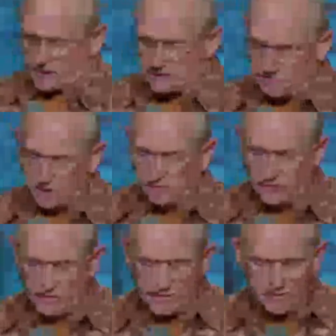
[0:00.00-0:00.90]
a book of
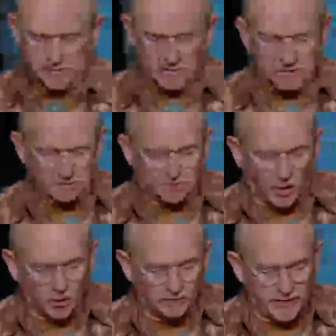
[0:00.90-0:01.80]
it's it's a
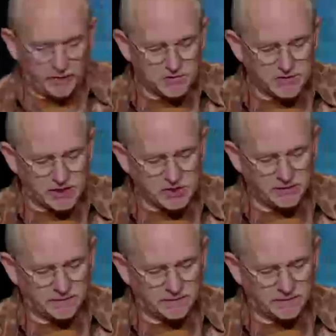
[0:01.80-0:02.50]
bowl of intercession.